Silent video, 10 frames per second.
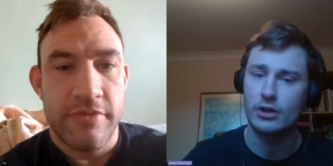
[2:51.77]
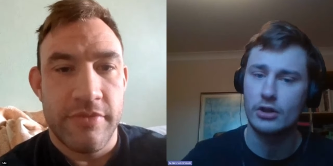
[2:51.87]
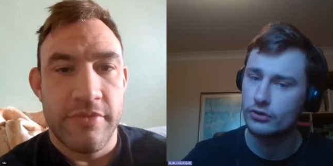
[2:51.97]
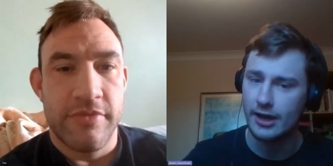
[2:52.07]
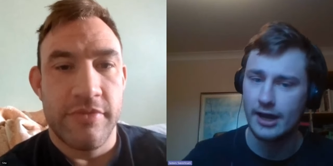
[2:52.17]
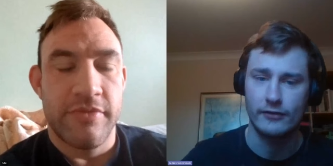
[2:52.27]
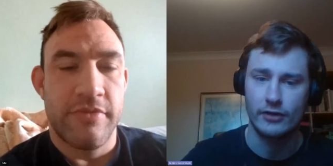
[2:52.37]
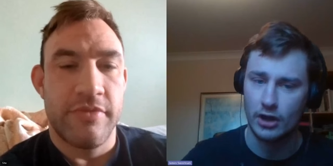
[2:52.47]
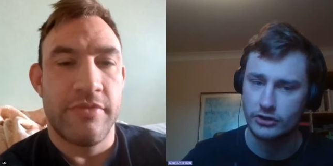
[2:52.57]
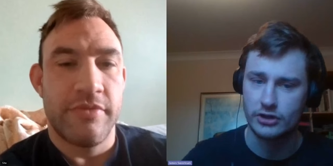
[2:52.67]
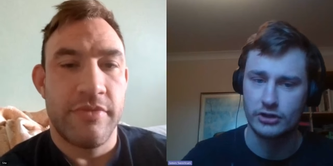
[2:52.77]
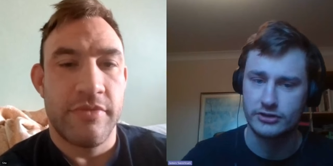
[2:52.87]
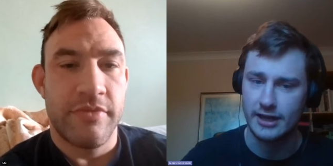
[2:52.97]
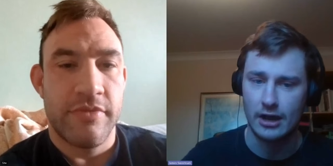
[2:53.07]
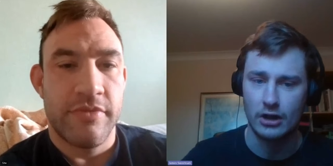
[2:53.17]
Speaker 1: a very close fight for that
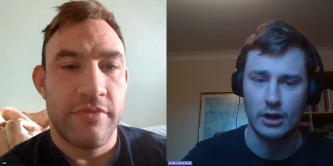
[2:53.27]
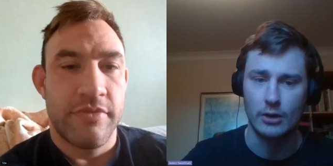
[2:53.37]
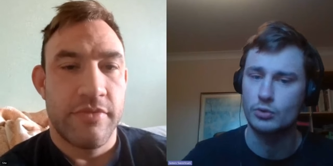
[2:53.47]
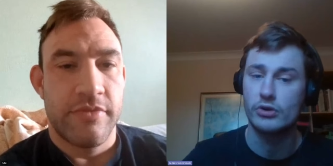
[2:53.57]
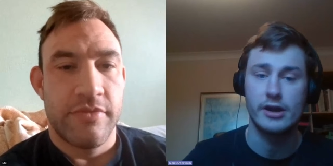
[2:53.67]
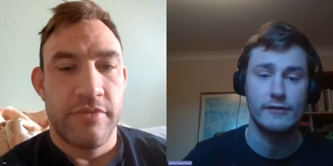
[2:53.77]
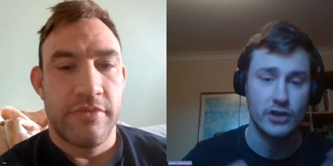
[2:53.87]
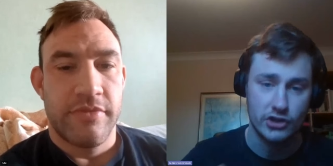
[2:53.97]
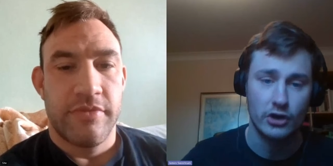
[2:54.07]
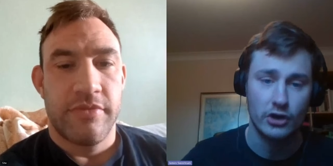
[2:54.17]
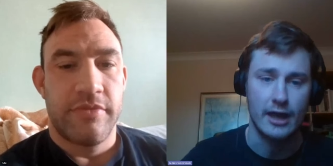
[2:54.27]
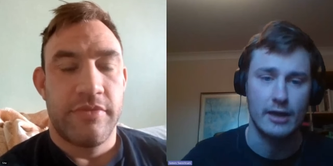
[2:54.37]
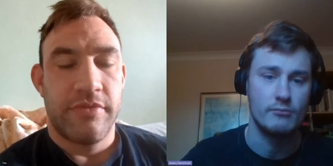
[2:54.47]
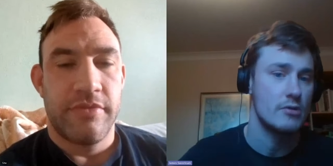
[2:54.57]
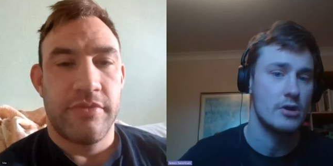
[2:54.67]
Oktagon title. I was wondering if you saw
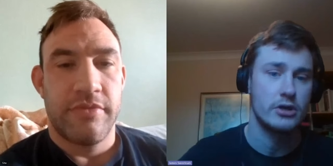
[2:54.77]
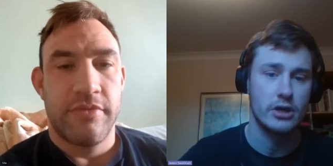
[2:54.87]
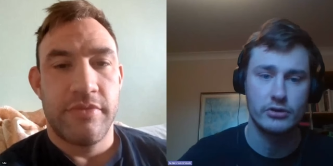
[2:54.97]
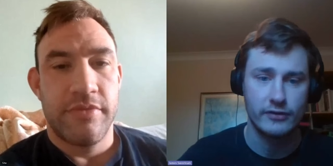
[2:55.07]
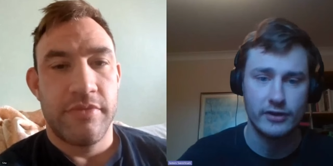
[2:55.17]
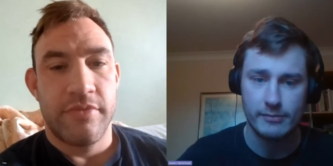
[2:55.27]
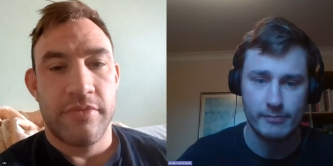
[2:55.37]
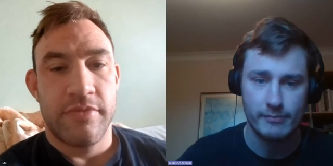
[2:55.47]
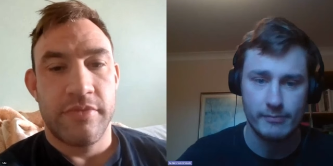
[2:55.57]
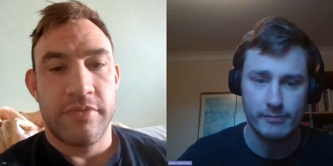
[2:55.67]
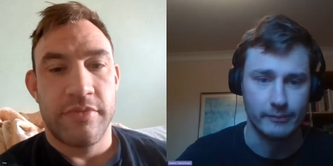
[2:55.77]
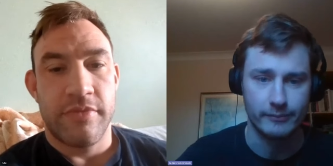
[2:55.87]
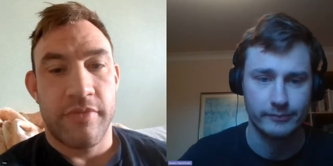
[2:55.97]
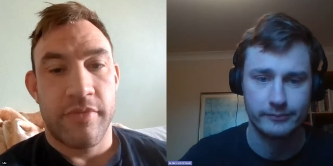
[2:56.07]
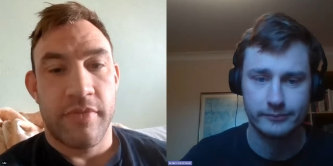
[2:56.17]
that, and you know, do you think he can
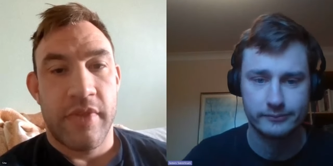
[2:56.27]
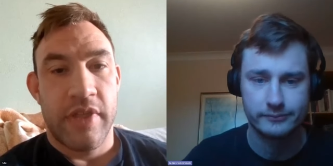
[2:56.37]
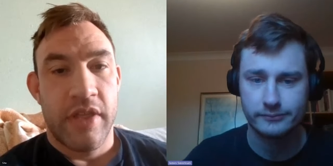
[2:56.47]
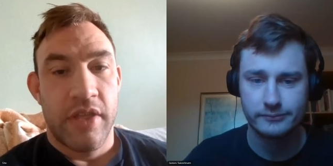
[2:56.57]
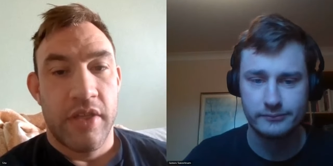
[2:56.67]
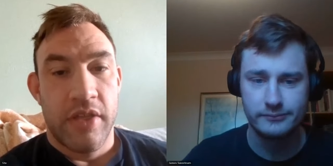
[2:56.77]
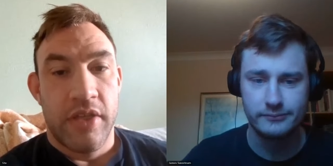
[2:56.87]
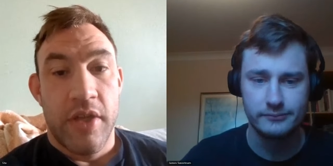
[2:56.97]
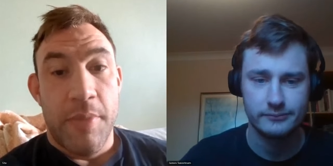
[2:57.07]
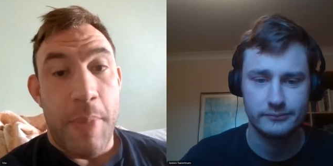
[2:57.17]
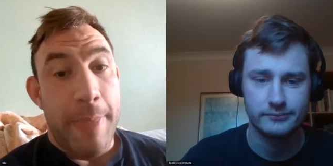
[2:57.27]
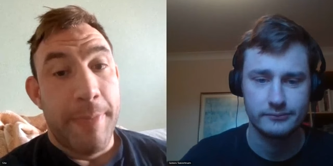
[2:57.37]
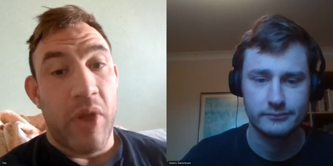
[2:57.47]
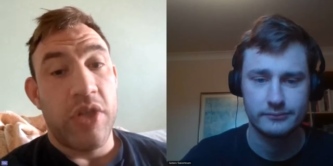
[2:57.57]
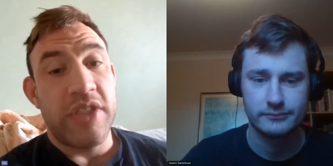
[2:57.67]
beat him?
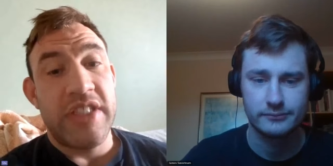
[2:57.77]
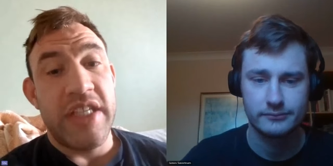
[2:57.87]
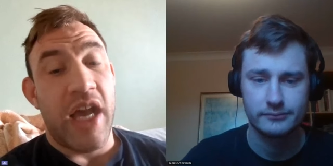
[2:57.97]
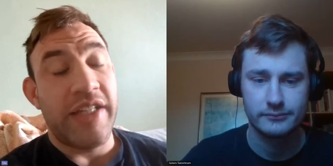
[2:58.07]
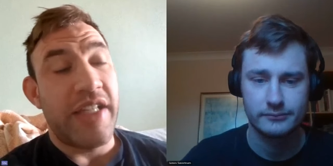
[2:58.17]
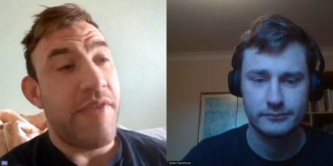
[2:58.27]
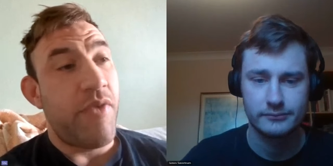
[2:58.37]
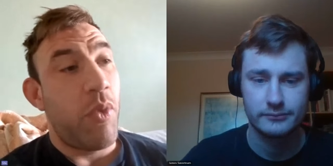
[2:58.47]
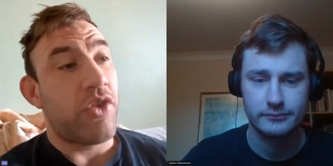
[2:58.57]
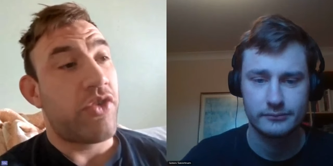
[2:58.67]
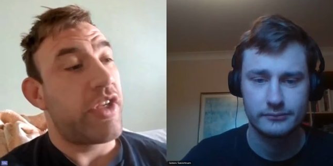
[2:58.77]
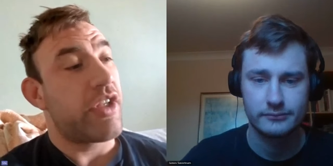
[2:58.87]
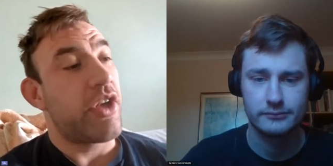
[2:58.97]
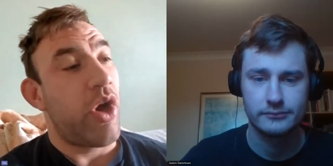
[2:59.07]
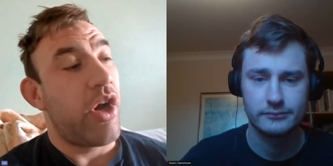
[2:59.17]
Speaker 2: honestly, I didn't even watch it.
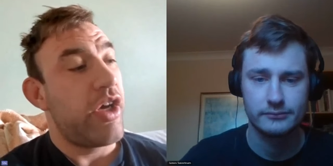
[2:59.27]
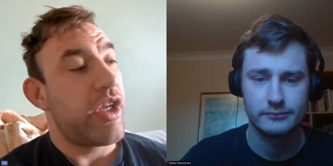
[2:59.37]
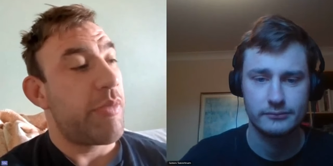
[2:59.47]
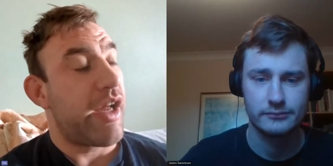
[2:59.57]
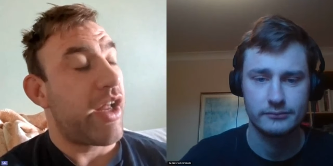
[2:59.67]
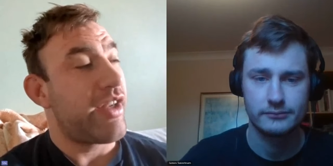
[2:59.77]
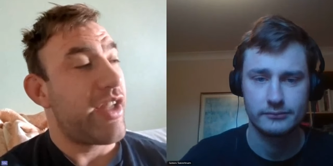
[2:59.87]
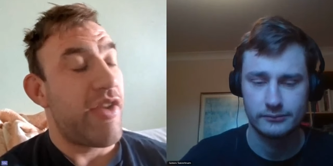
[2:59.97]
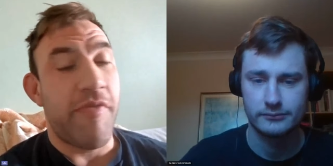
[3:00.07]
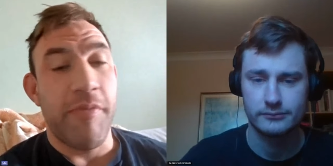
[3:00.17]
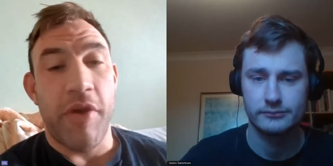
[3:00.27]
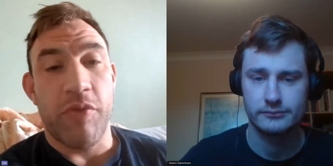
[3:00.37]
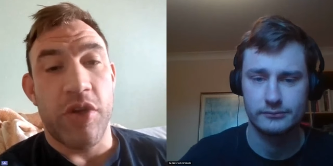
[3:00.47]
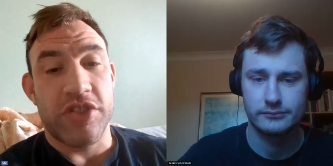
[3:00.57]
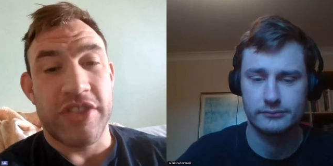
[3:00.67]
You know, I heard about it. I didn't even bother
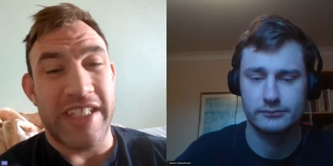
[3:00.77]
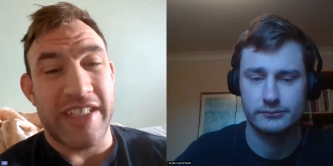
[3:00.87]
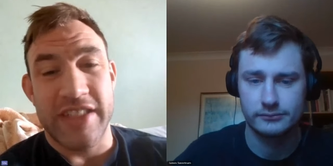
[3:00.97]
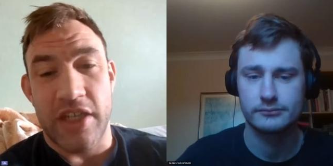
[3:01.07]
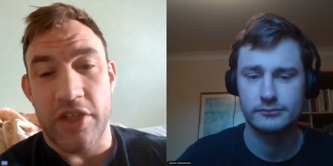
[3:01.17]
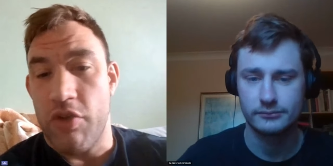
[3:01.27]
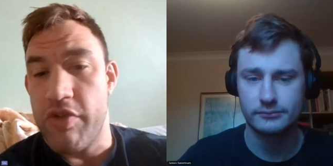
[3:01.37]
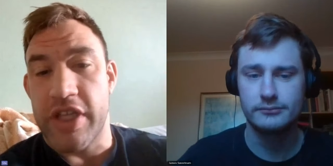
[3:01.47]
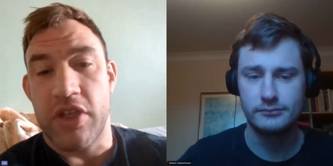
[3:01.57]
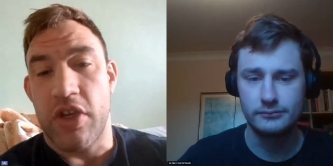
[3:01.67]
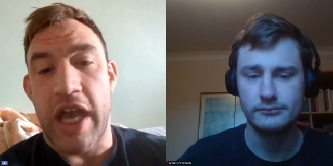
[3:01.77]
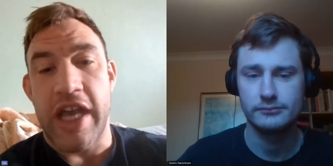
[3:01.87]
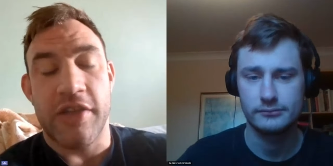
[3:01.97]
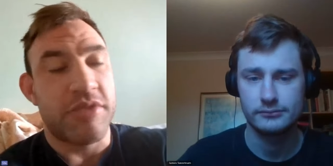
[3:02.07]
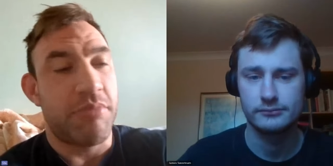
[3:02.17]
watching it because I'd already got Adam